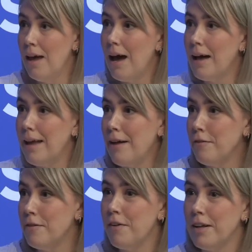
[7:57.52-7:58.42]
And
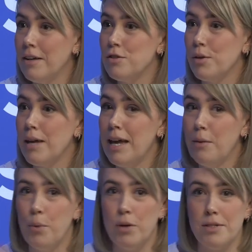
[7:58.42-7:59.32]
every financial year,
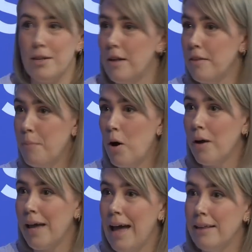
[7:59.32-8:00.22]
we'll start the pot
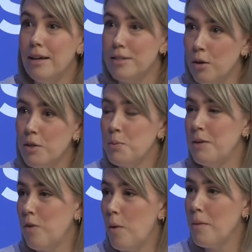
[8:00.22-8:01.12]
again. As long as
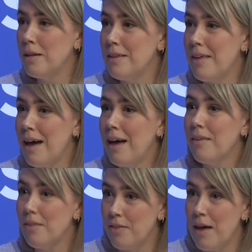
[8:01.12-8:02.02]
we've got money there,
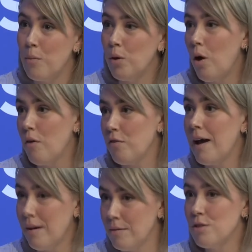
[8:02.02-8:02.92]
then we'll offer it
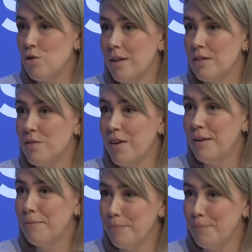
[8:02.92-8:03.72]
out to transfer.